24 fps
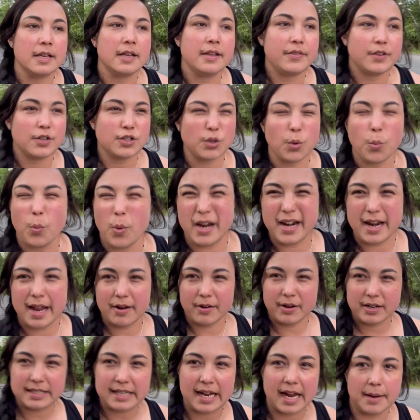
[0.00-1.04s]
There's a 1
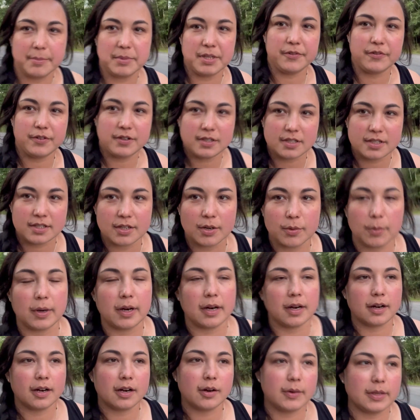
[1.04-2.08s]
hour time difference,
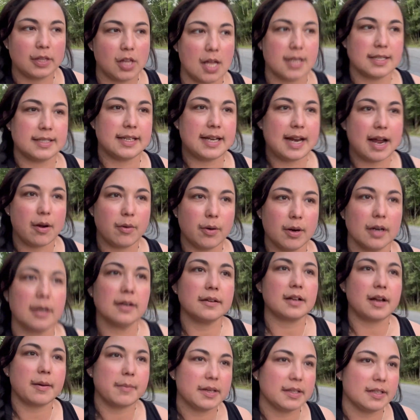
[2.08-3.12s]
so we lost an hour
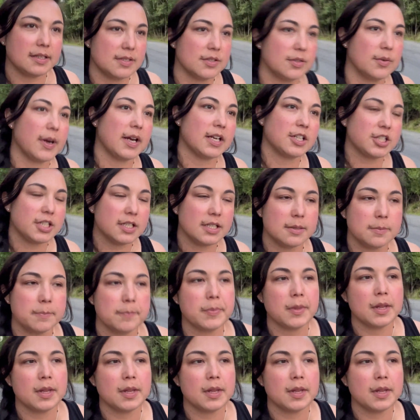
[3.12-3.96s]
coming this direction.